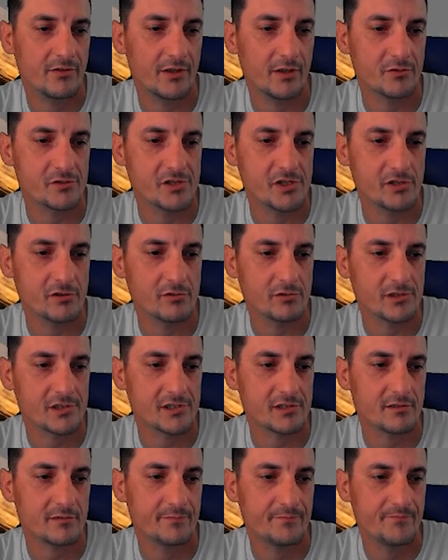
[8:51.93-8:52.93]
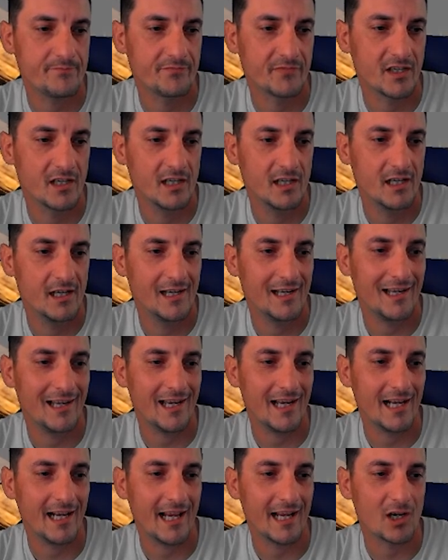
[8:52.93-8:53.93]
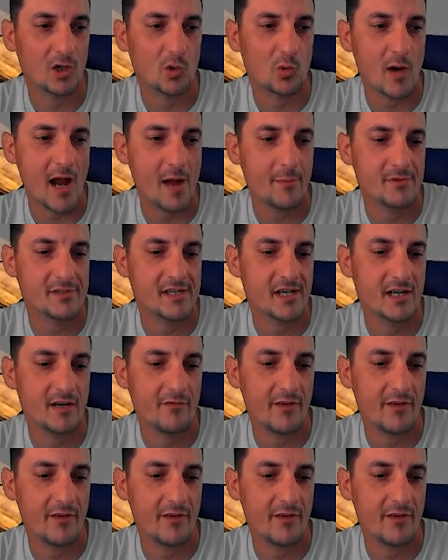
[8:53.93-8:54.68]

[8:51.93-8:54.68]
those dukes, and a crap ton of